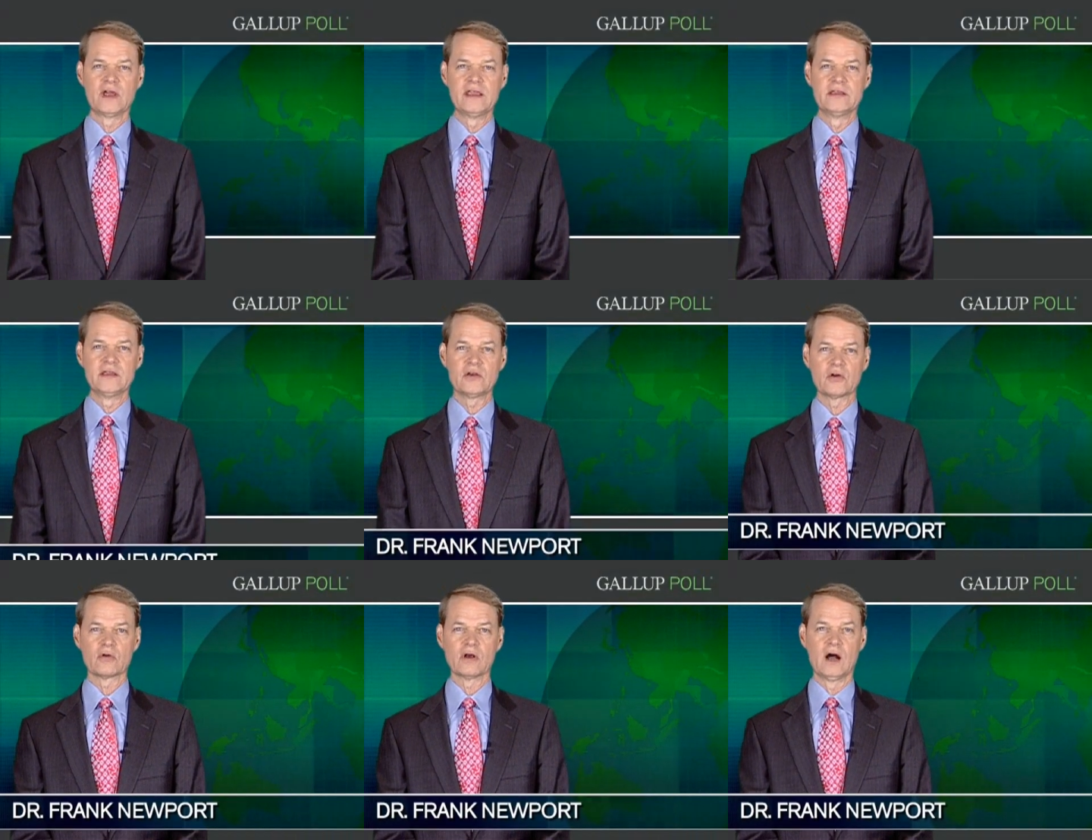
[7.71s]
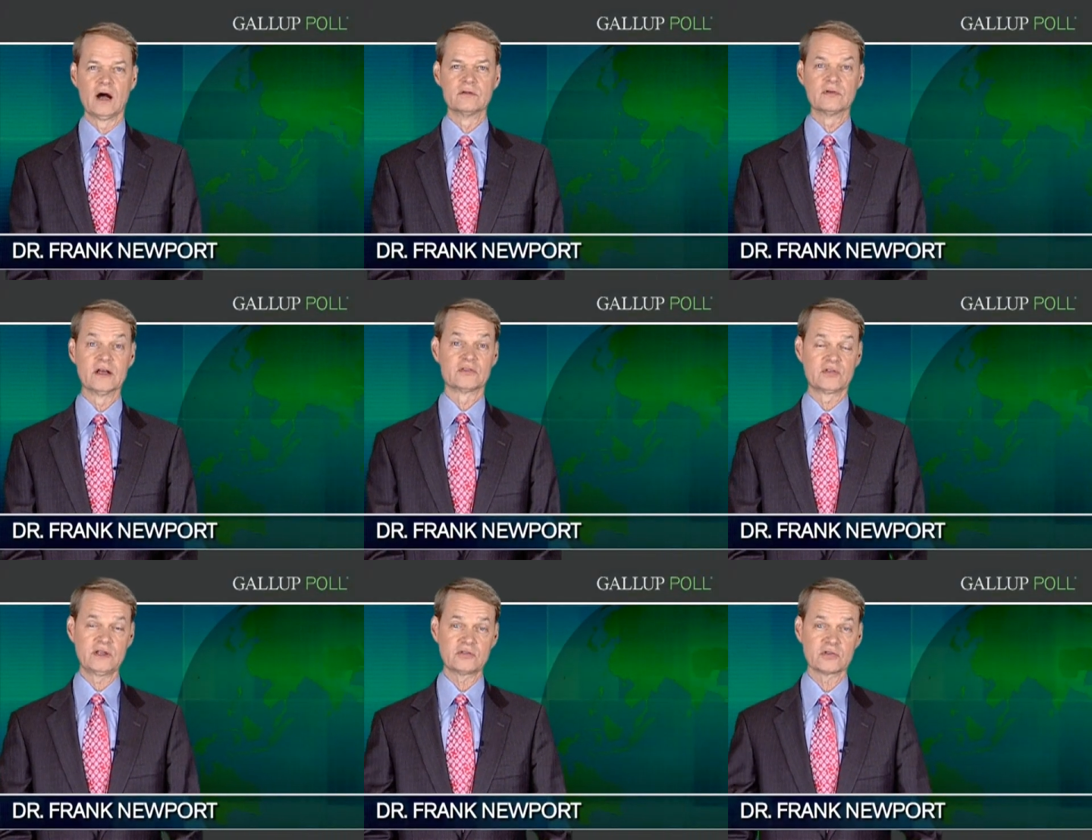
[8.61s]
a year of
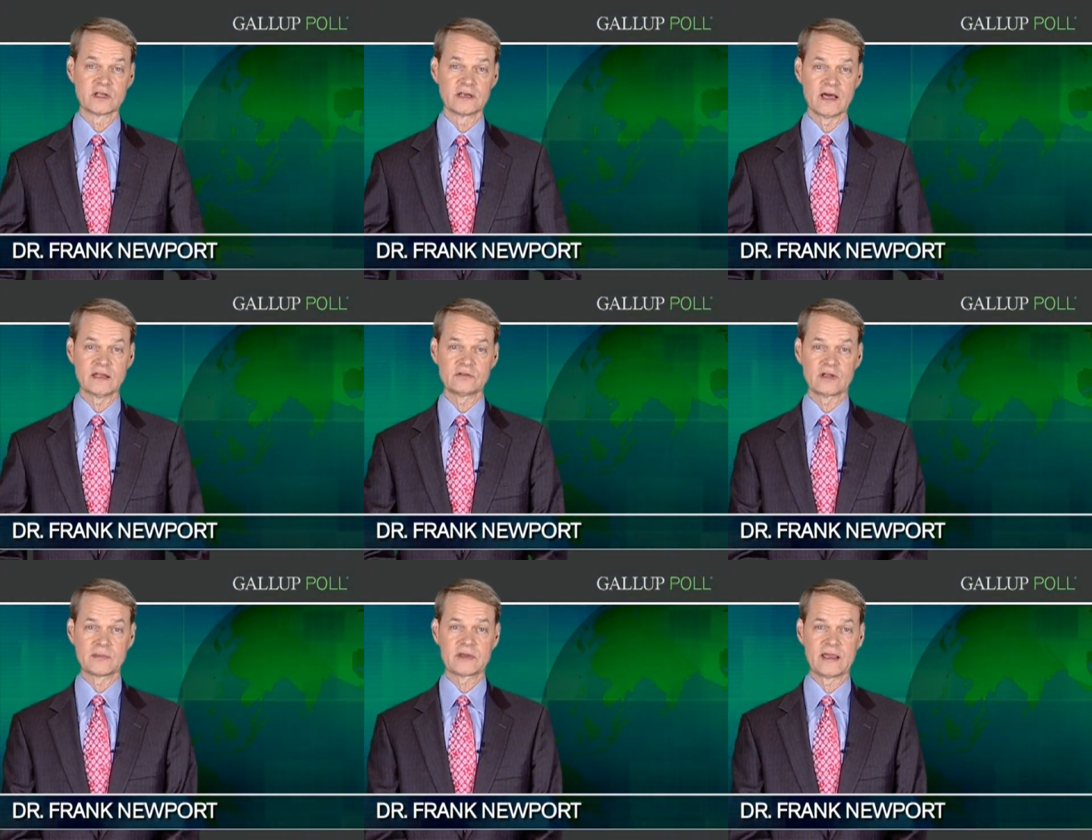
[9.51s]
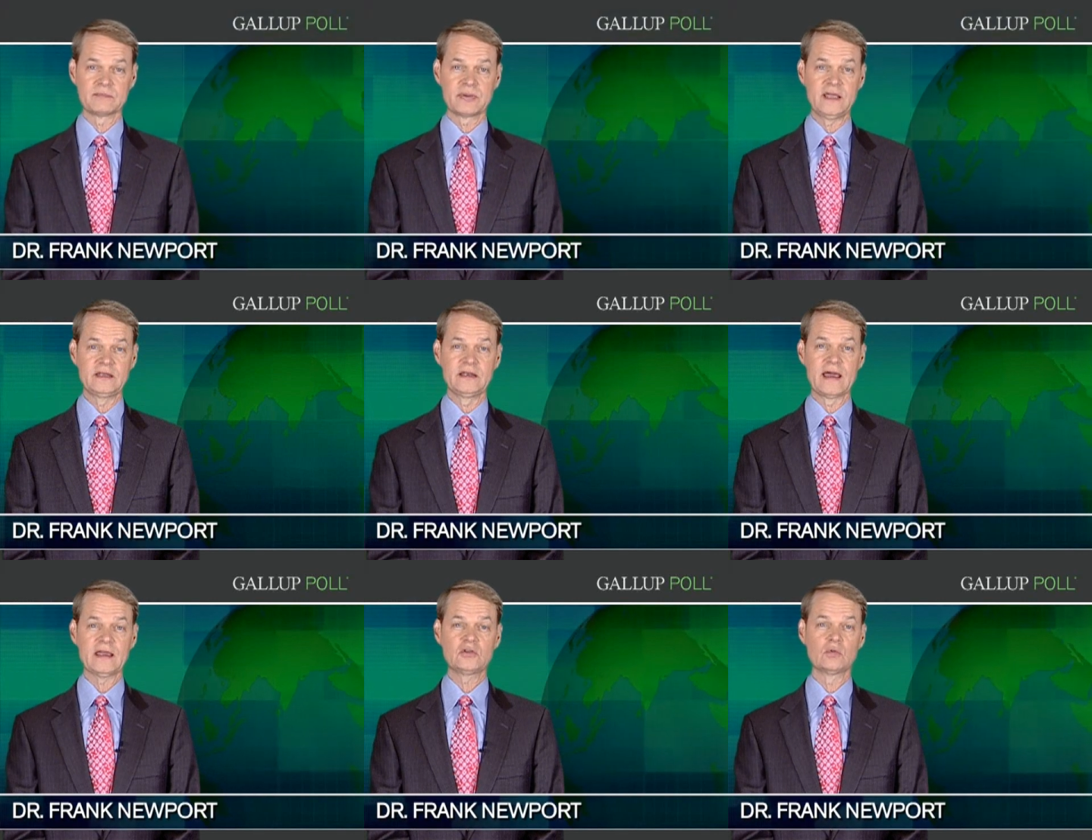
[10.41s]
essentially nonstop
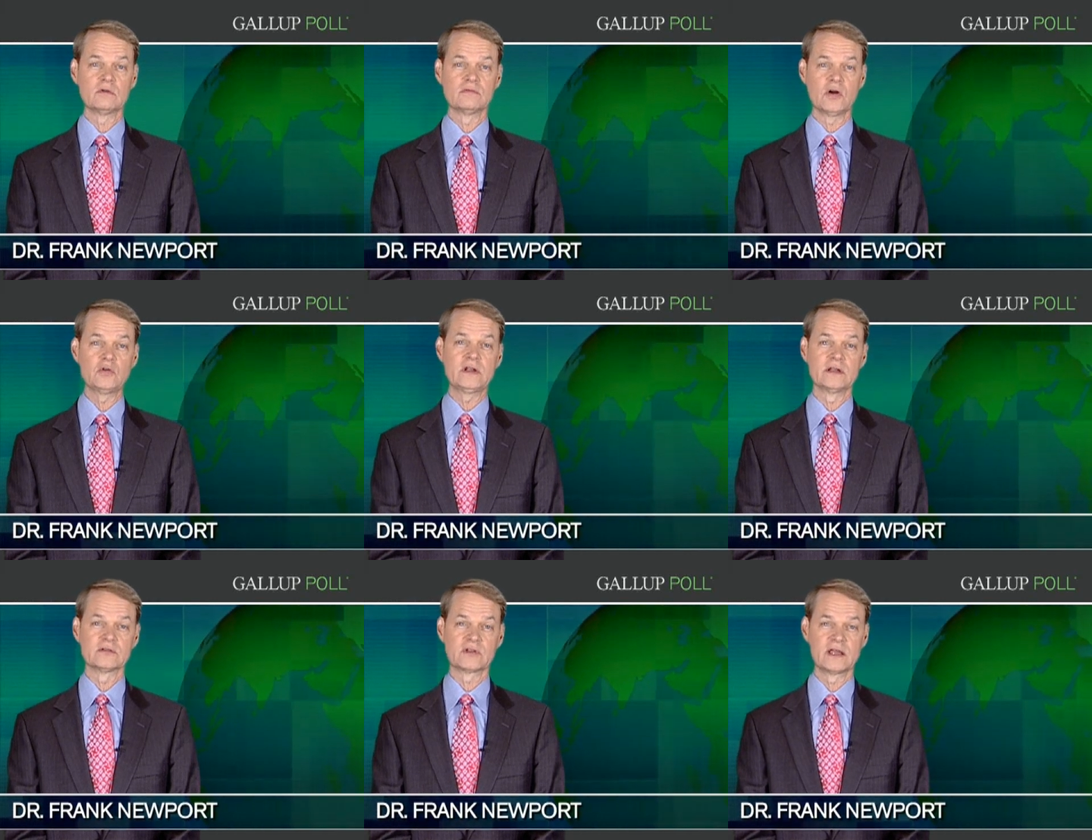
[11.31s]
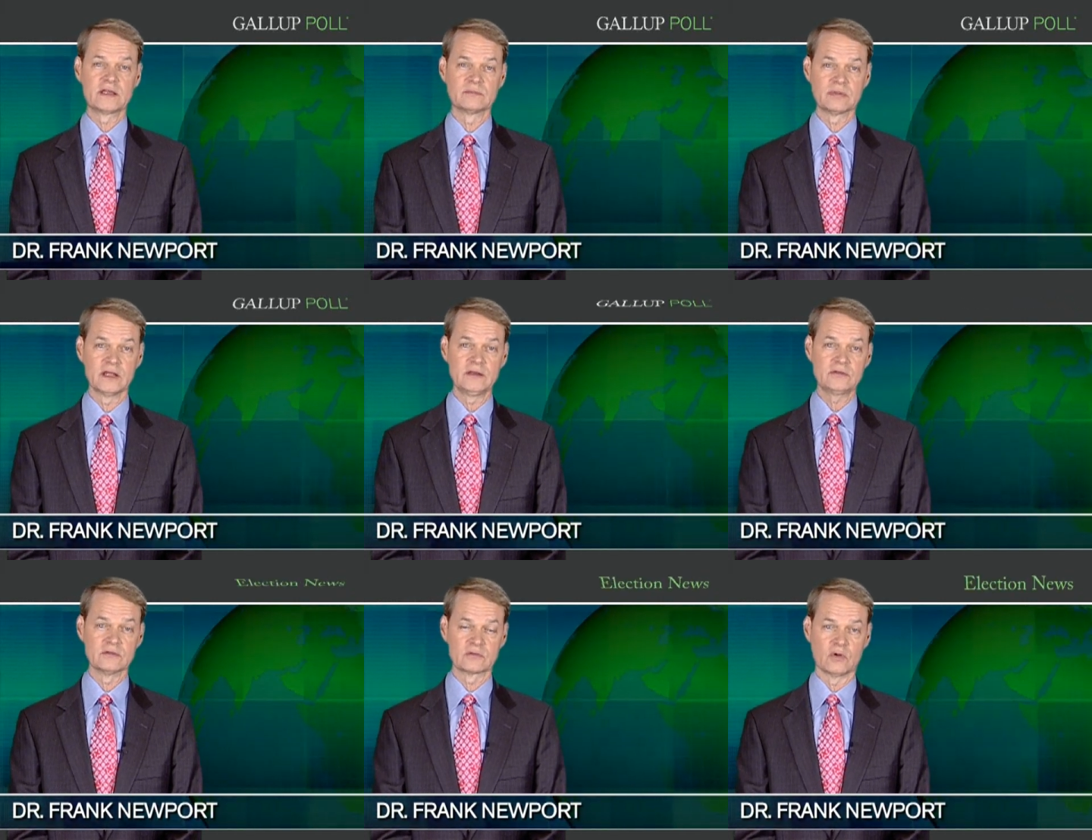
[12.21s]
campaigning, actual voting is taking
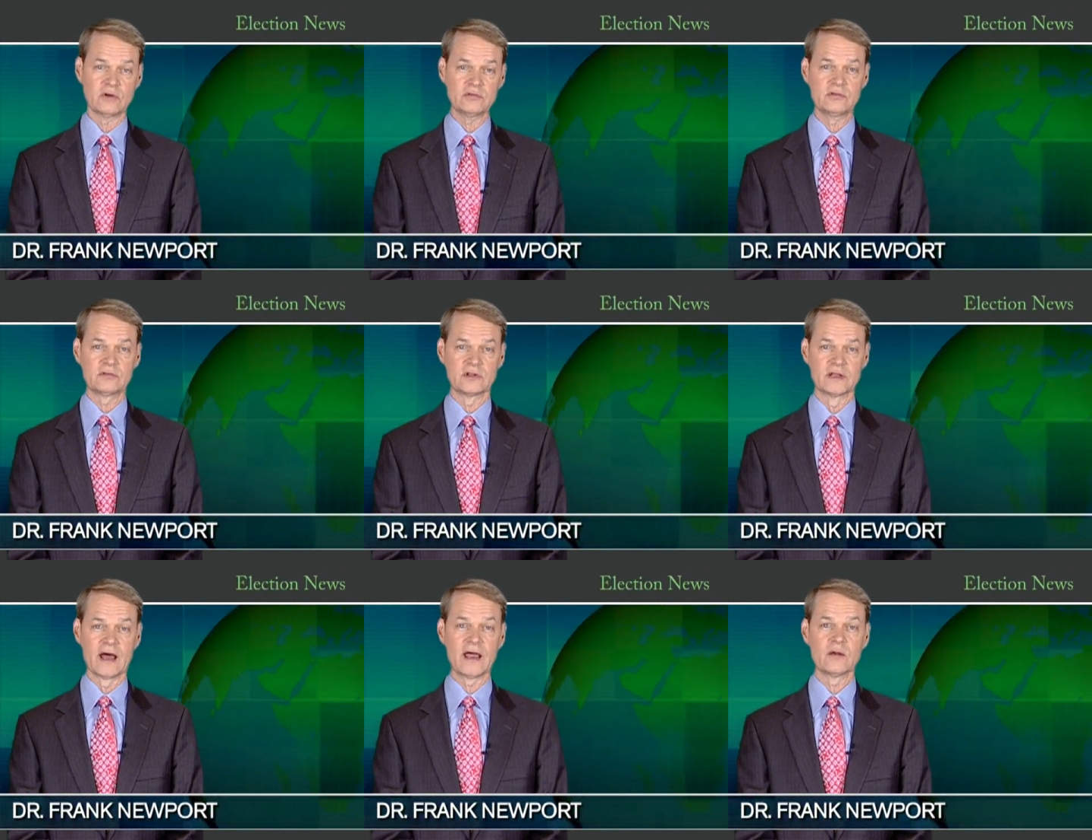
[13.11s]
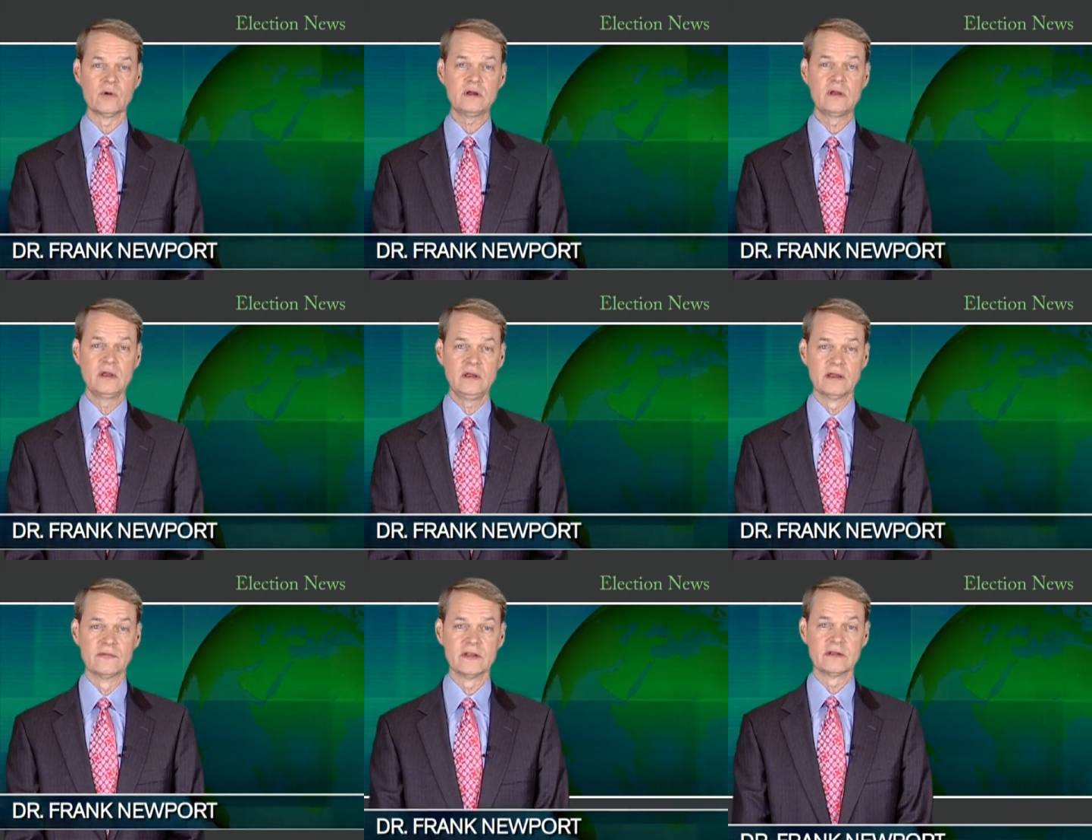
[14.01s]
place, of course, in Iowa,
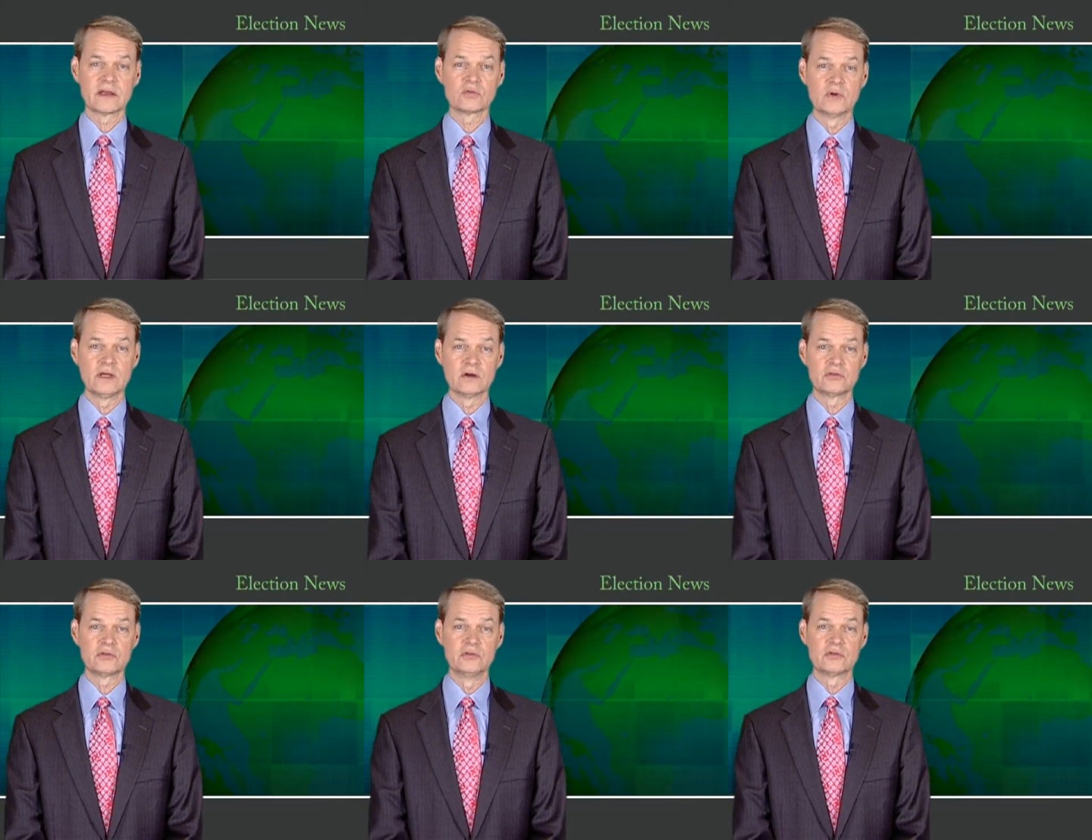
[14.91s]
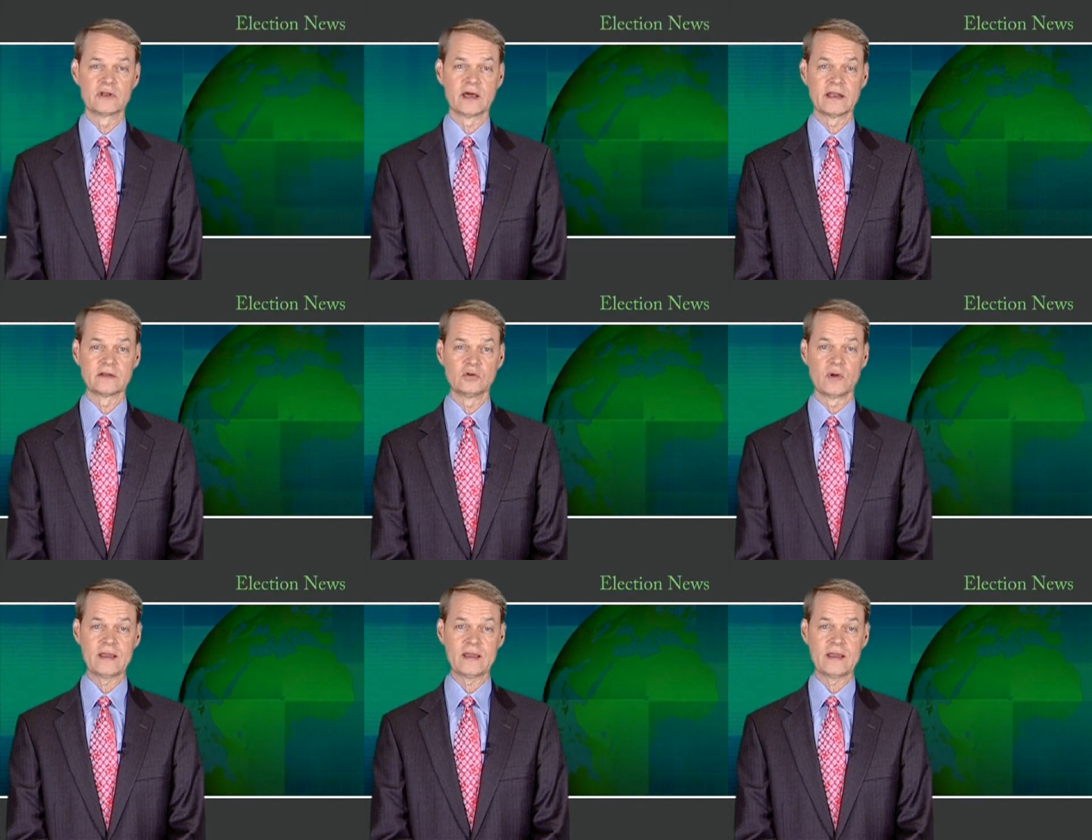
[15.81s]
and then next week on Tuesday night in New